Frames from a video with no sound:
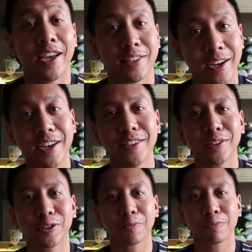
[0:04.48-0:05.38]
And
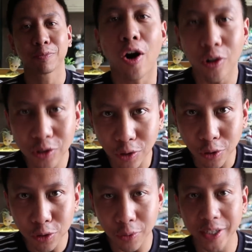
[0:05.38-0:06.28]
guys,
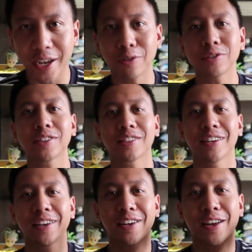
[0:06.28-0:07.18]
also to announce,
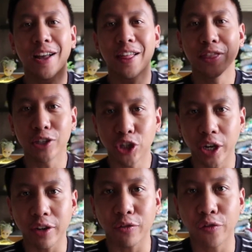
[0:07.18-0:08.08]
the
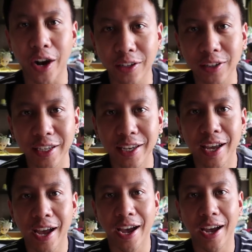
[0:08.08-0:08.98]
chick finally
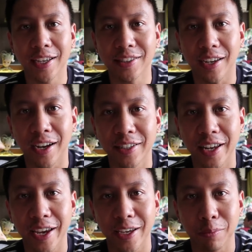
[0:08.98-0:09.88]
has a
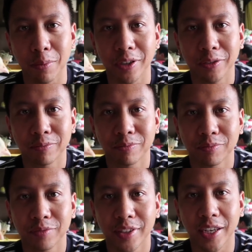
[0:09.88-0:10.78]
name.
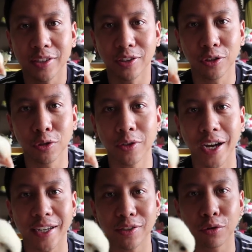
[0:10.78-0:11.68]
Thanks to you
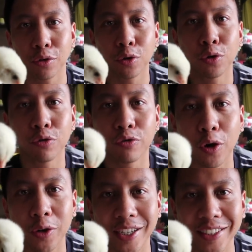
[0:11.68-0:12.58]
guys who
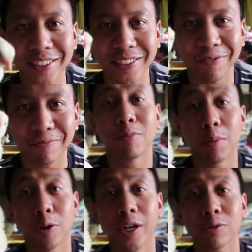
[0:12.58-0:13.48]
voted,
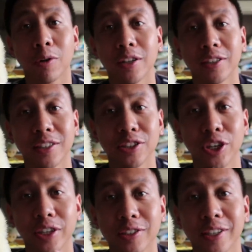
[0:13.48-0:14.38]
Mabuhay Squad, the
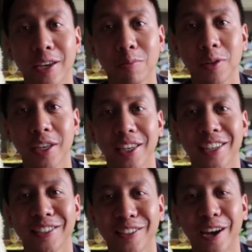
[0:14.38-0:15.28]
chick's name
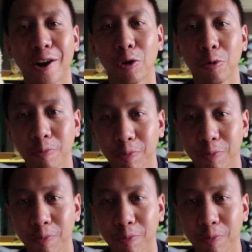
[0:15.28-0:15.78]
is now...